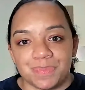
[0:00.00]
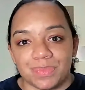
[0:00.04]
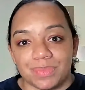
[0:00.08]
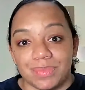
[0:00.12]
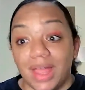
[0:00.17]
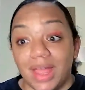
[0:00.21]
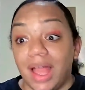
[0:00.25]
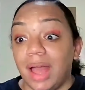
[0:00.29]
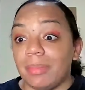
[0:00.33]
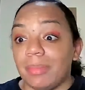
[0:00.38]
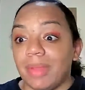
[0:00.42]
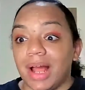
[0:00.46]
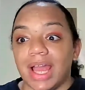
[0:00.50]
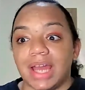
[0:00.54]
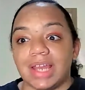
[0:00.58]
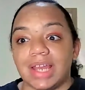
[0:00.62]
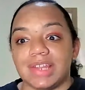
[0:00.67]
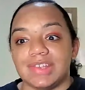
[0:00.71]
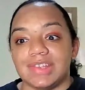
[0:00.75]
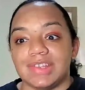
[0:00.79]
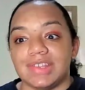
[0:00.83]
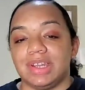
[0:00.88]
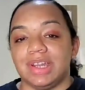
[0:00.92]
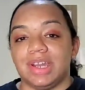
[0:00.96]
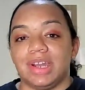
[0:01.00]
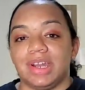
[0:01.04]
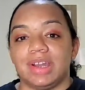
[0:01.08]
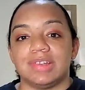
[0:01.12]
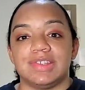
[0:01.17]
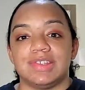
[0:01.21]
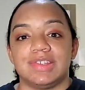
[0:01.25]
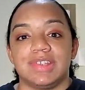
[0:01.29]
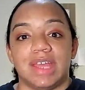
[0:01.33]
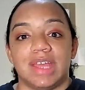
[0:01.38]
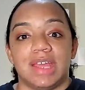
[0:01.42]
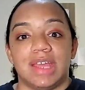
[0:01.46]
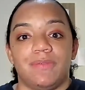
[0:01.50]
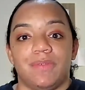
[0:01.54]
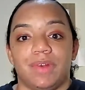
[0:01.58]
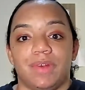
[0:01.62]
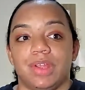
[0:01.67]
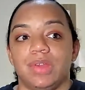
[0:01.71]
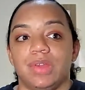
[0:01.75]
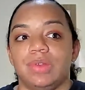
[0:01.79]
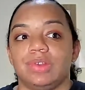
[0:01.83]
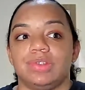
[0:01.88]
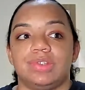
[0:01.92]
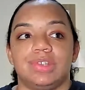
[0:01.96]
Now, I'm not going to sit here and say
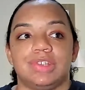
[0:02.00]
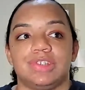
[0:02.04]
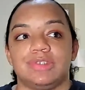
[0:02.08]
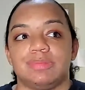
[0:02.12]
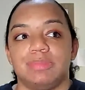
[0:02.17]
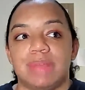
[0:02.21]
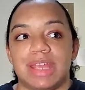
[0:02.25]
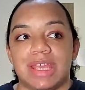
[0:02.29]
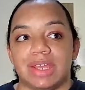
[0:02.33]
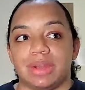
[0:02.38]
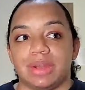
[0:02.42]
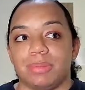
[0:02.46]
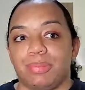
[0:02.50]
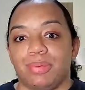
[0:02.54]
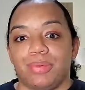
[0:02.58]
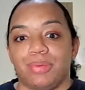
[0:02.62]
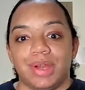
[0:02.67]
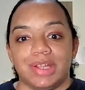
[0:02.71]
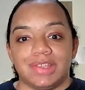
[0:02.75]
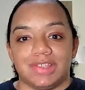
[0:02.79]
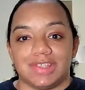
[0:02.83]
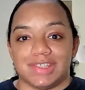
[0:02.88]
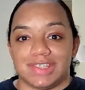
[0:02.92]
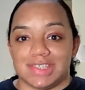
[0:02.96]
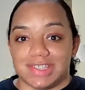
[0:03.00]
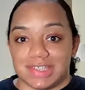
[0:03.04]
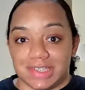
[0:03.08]
for you to just make it a point to